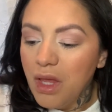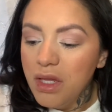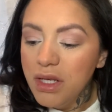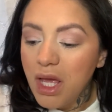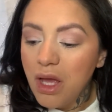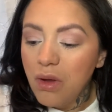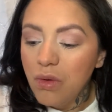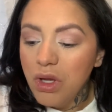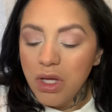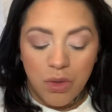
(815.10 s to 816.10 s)

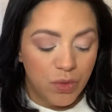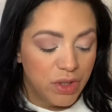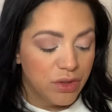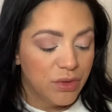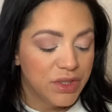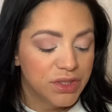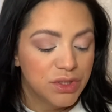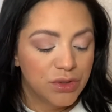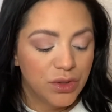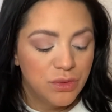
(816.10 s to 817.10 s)
Now we are going to
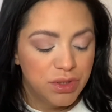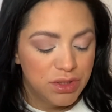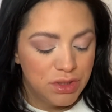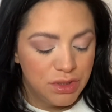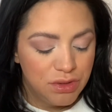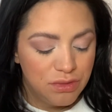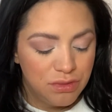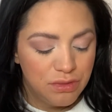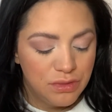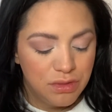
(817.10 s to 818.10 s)
go
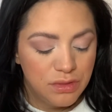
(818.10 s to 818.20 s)
into